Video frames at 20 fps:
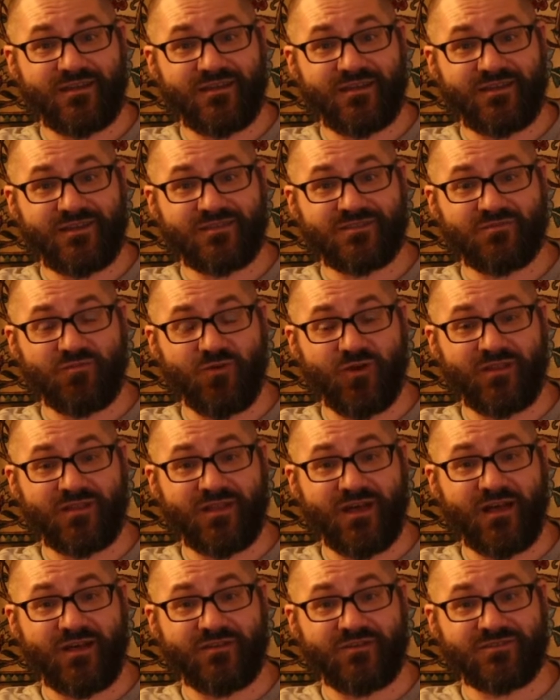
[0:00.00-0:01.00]
its one
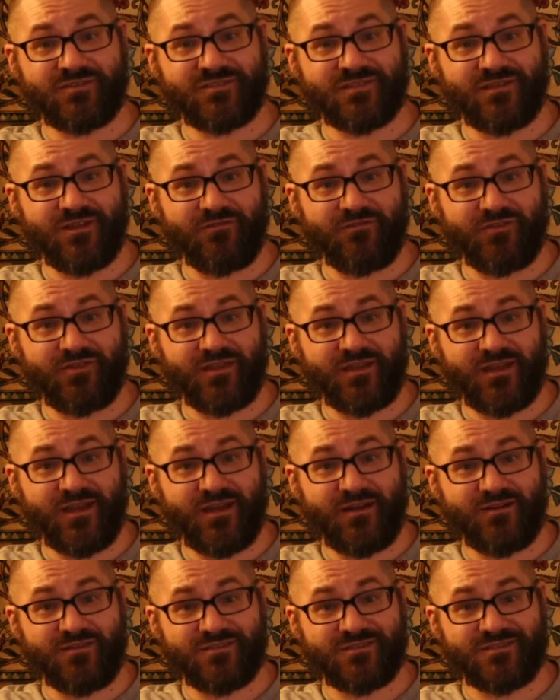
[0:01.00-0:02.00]
liners, and everything
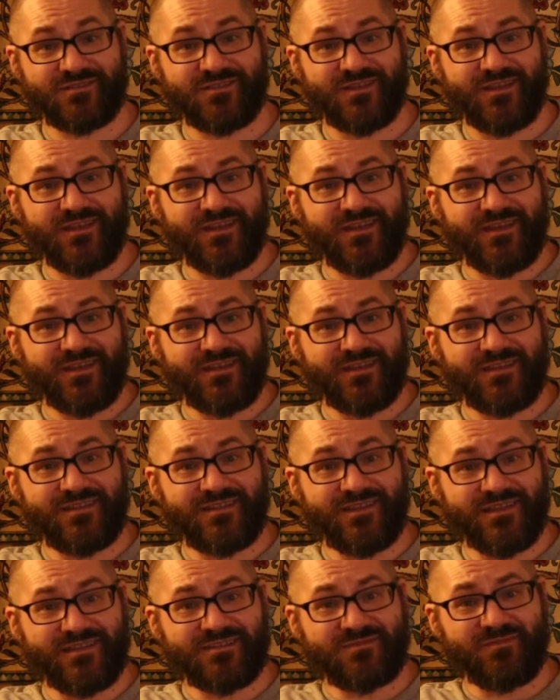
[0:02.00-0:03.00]
else. He
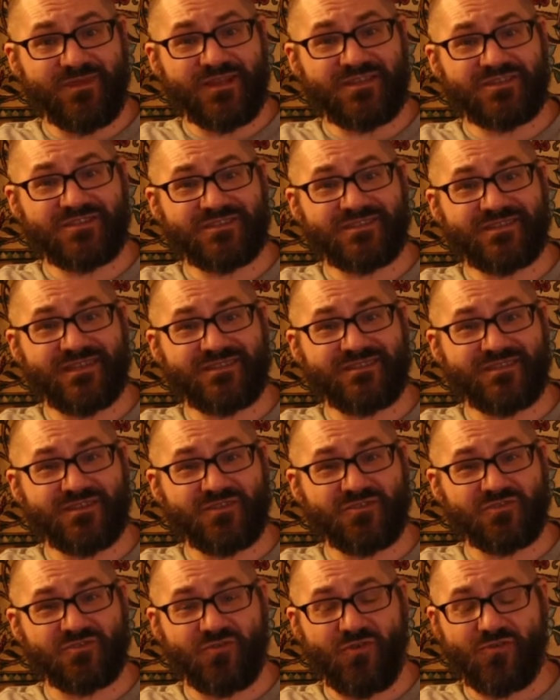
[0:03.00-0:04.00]
does mention that the
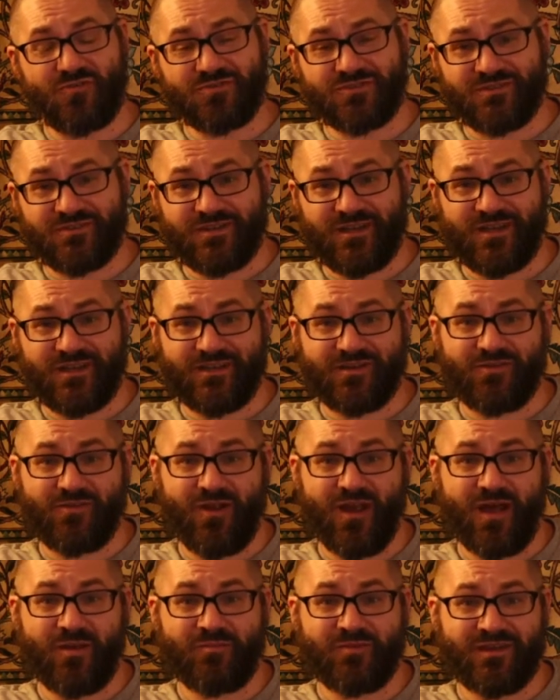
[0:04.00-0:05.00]
controls are kind of
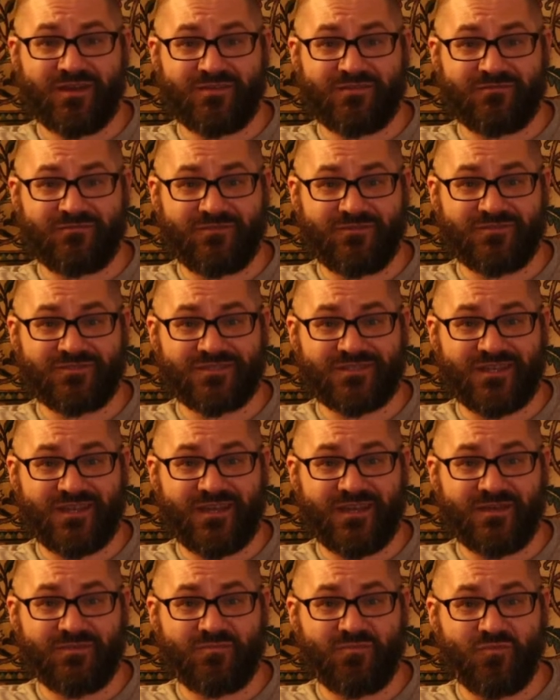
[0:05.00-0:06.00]
crappy on the first
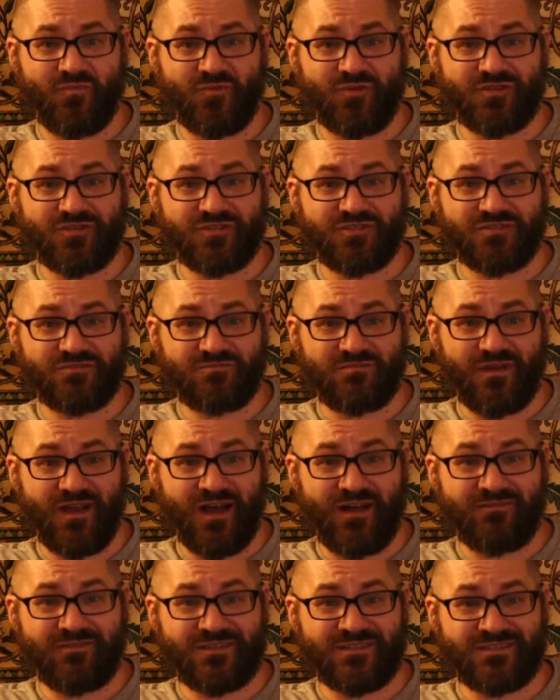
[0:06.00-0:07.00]
game, which
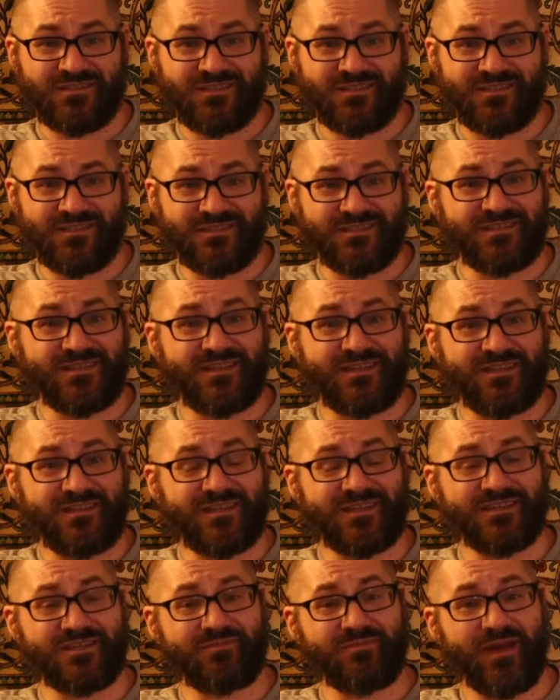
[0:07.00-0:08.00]
obviously is going to
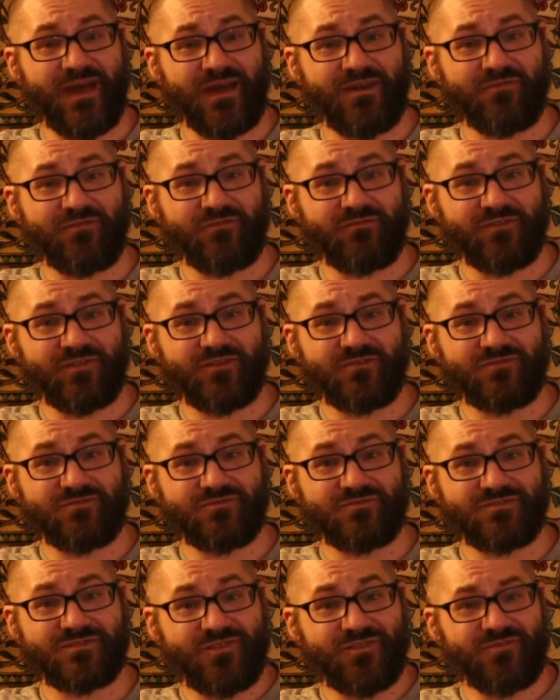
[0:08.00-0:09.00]
lead to bad
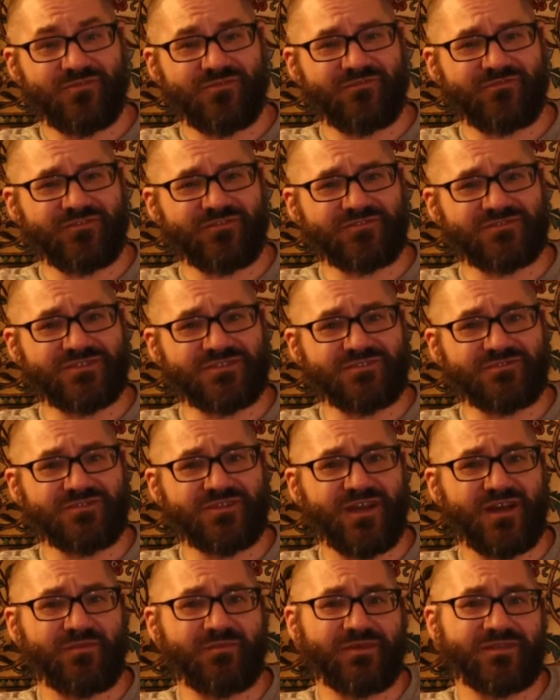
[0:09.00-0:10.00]
reviews. The reviews do
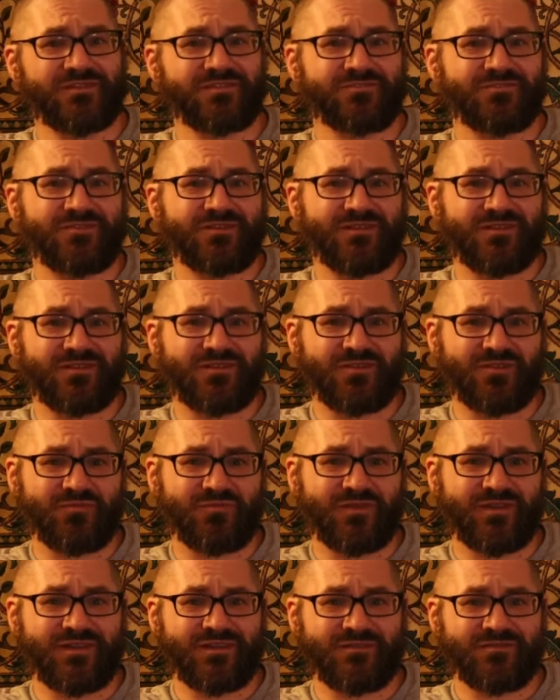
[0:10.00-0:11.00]
come into it a little
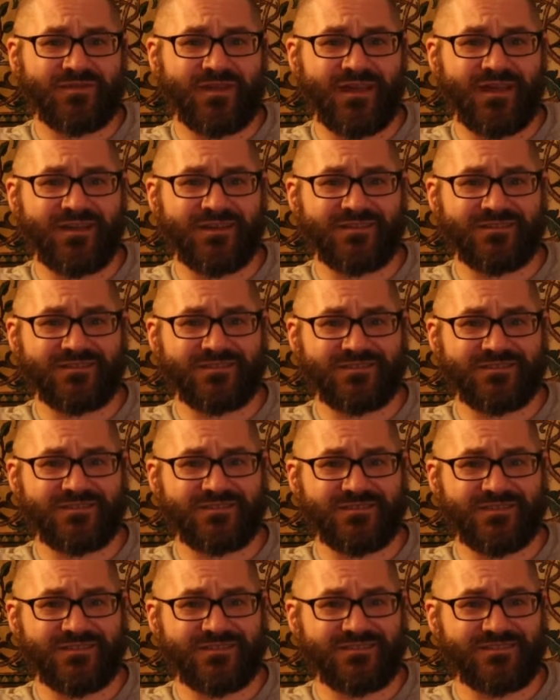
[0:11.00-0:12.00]
bit,
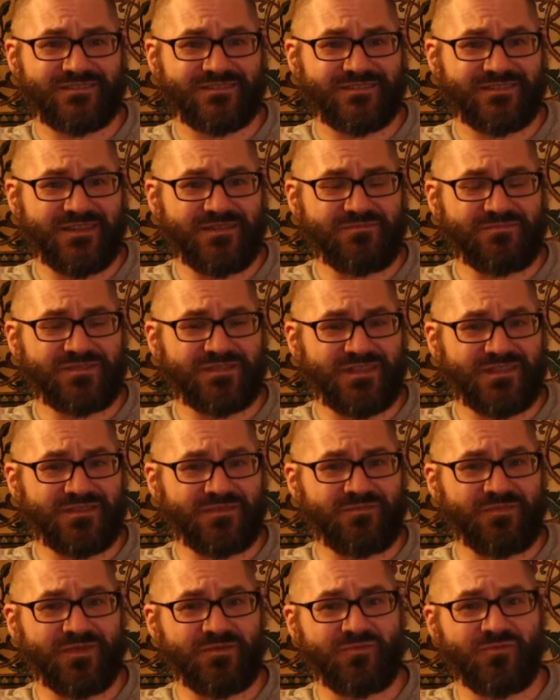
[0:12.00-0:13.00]
as it seems like the
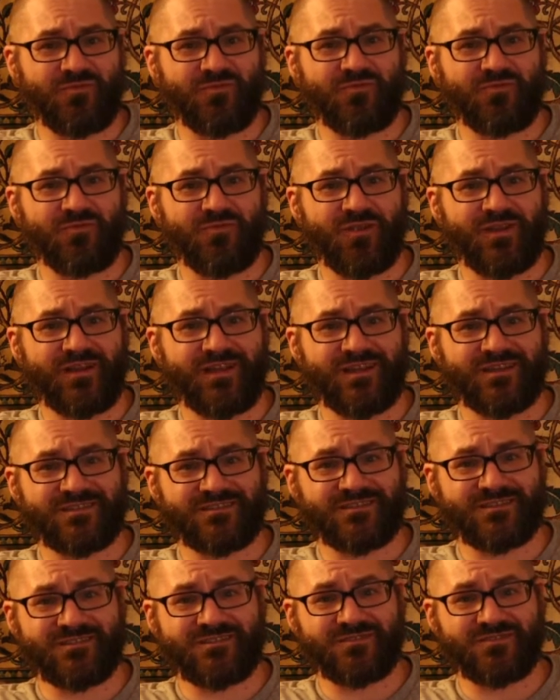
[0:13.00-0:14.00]
people with Running with
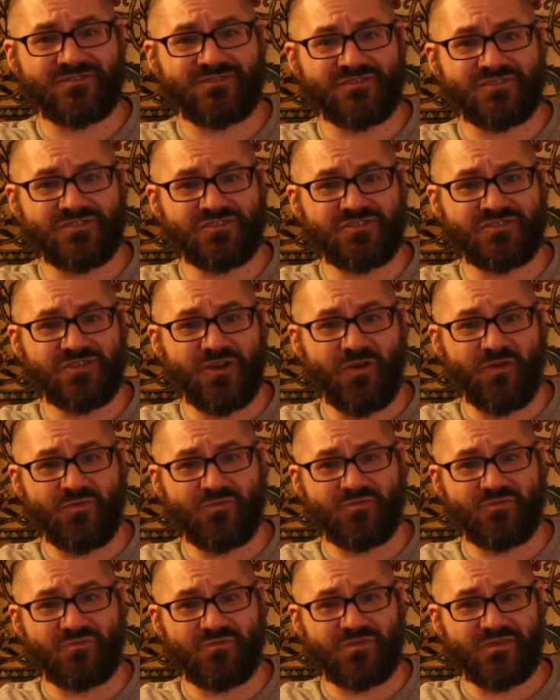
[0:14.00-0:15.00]
Scissors
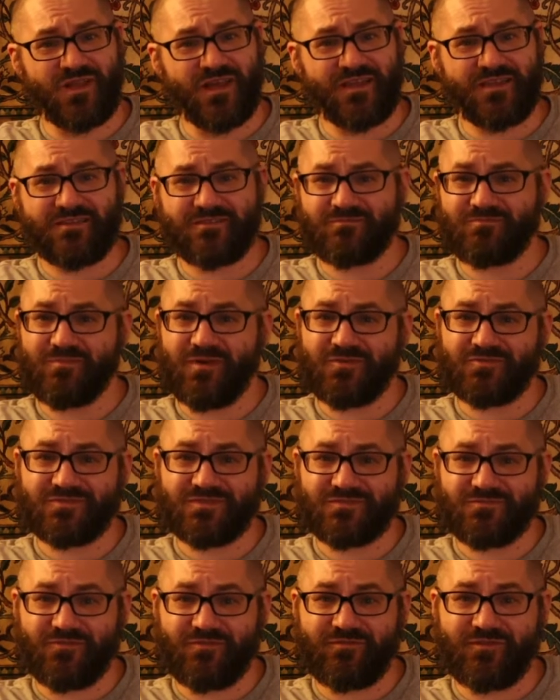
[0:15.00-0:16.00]
don't like
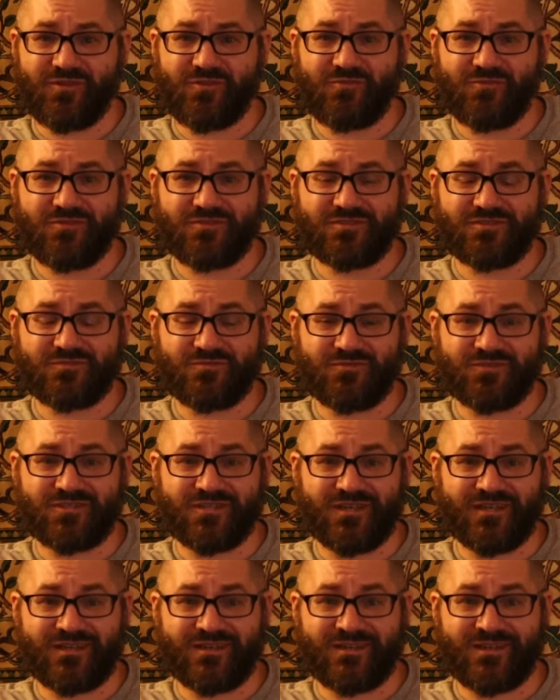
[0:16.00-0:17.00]
most reviewers, which
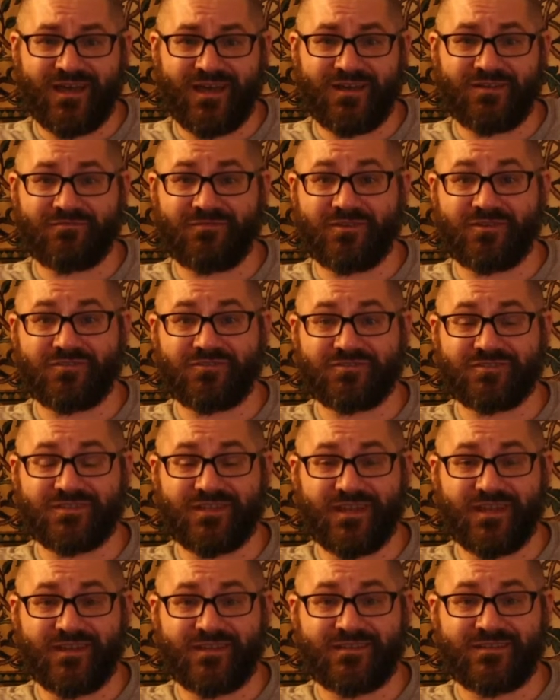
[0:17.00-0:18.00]
I can kind of
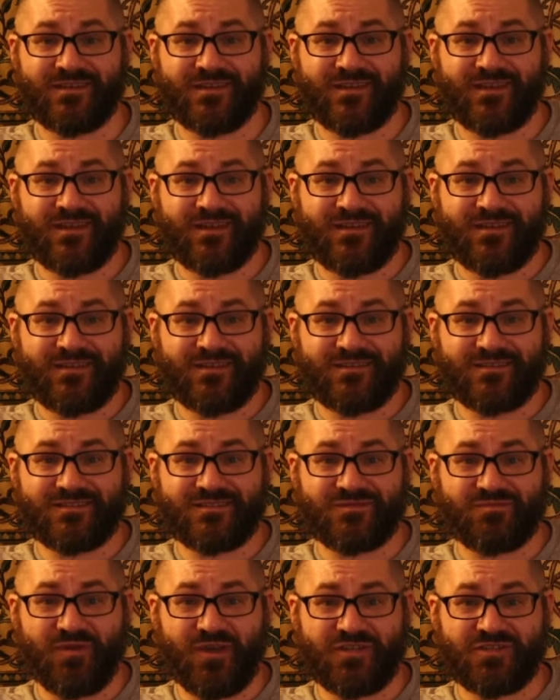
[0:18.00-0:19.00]
understand,
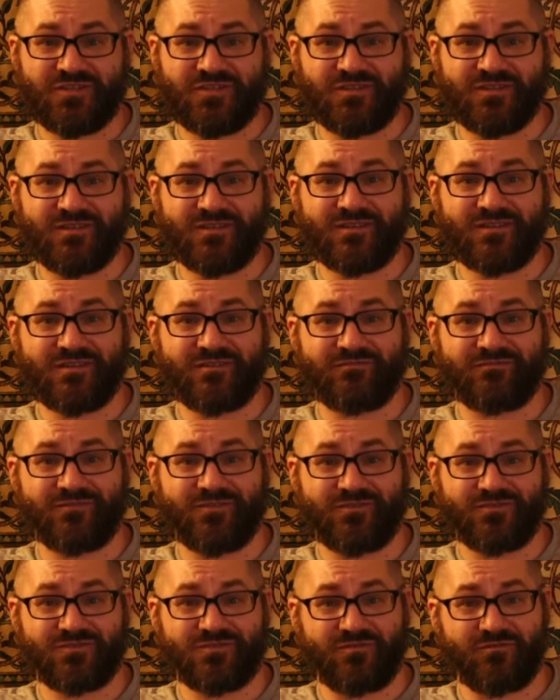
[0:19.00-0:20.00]
especially if
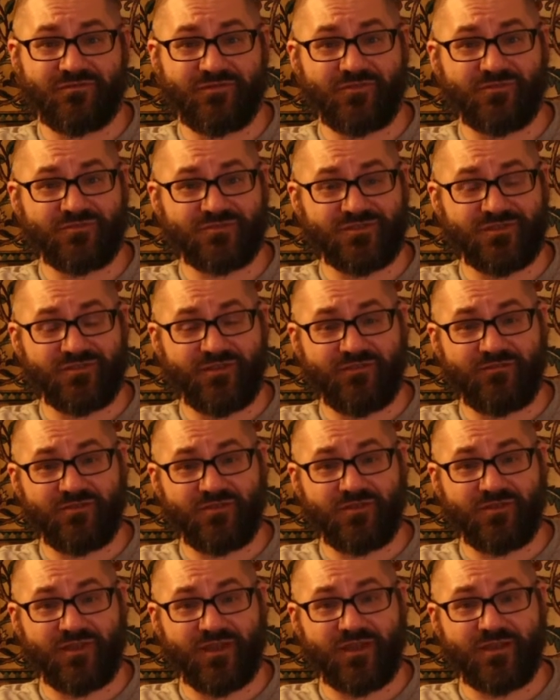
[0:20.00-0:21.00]
those reviewers are giving
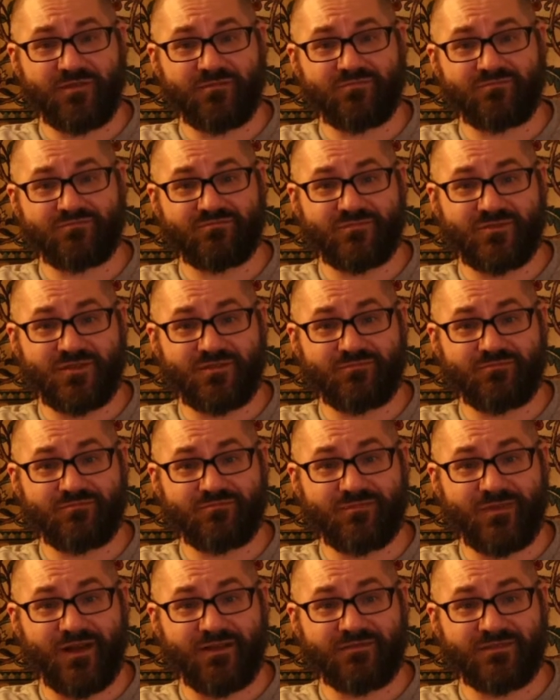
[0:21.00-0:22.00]
your game, you know,
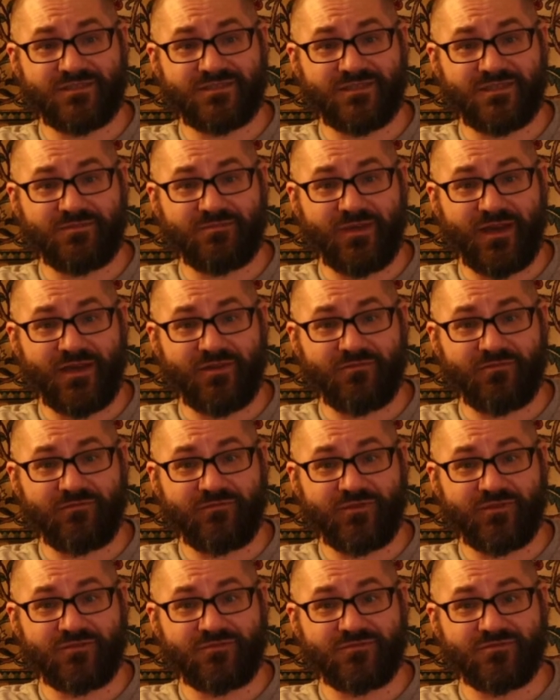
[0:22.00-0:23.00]
obviously bad
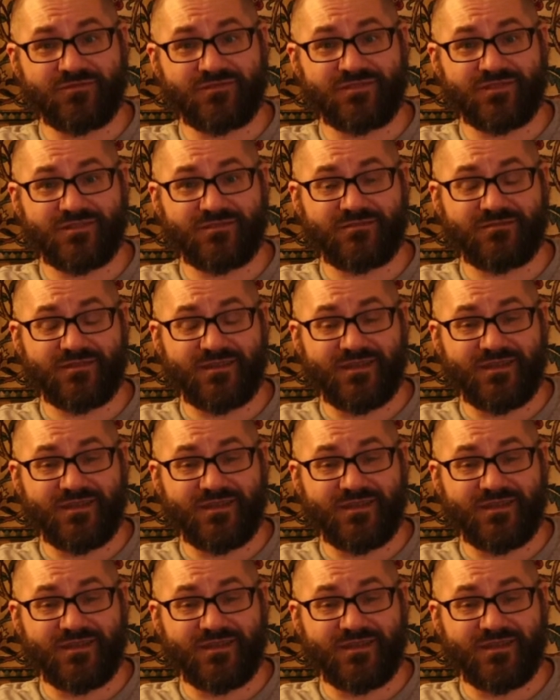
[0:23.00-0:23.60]
reviews, and